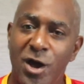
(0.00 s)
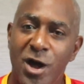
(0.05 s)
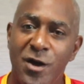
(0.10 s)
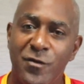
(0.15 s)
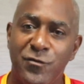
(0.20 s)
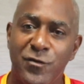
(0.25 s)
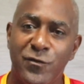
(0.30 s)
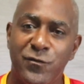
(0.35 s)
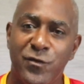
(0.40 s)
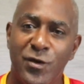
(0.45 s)

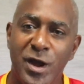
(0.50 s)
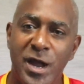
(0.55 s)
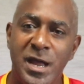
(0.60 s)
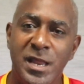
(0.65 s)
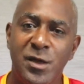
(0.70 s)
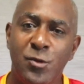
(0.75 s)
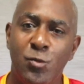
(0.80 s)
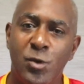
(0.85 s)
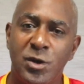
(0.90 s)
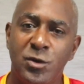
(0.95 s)
offer for
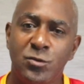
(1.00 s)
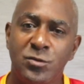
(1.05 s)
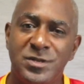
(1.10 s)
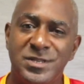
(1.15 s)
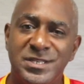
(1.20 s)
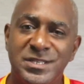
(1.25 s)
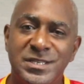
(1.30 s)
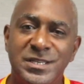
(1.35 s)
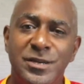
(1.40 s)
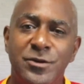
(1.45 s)
anyone who's
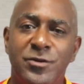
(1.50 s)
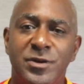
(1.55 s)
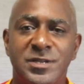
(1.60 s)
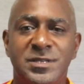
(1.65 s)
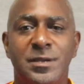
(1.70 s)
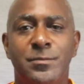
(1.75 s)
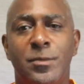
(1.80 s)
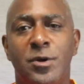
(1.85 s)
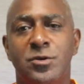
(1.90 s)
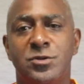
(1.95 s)
serious
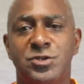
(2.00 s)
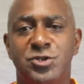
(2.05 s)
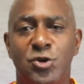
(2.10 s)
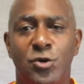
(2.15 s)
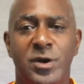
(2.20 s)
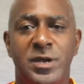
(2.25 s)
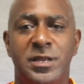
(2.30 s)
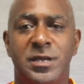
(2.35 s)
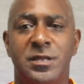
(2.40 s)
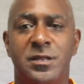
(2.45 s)
about
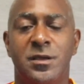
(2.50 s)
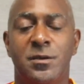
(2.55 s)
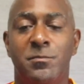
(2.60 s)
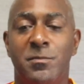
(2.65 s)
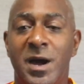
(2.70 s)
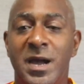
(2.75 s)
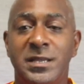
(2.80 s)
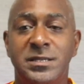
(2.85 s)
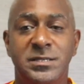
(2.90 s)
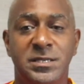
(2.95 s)
joining
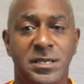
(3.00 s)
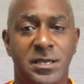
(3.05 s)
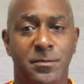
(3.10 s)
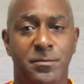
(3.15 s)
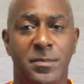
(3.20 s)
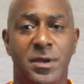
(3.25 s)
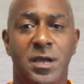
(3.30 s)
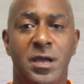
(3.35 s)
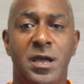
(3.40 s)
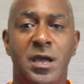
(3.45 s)
my
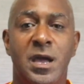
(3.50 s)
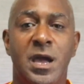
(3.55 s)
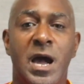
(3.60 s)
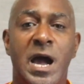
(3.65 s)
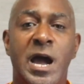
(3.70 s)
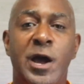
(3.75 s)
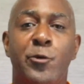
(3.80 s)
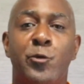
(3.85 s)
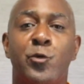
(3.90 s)
team. I will